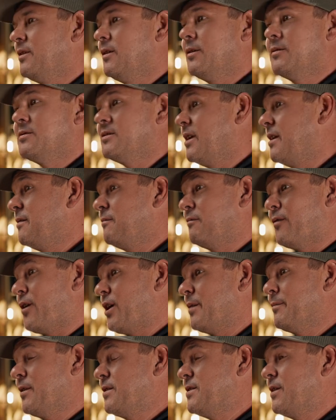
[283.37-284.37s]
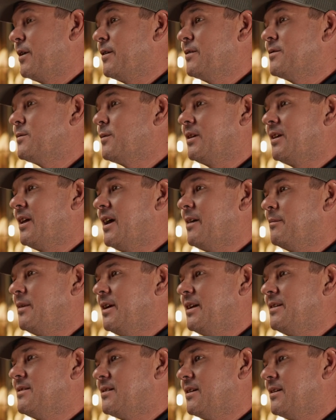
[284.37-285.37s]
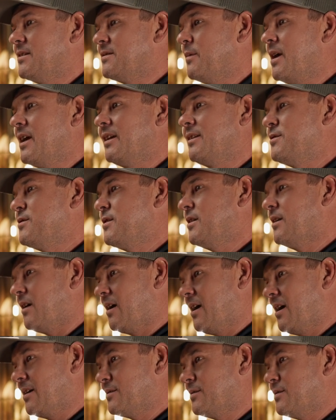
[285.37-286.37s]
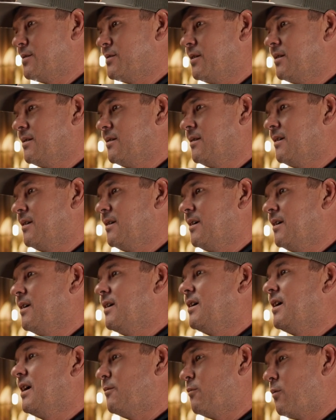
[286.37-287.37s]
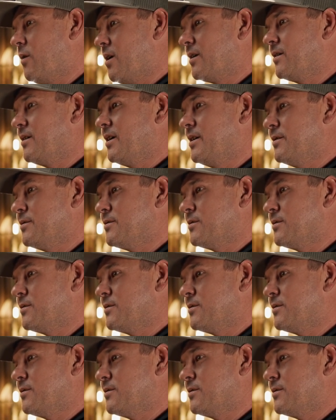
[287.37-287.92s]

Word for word: of those. And in farmer terms, what that means is managing oxygen and water in your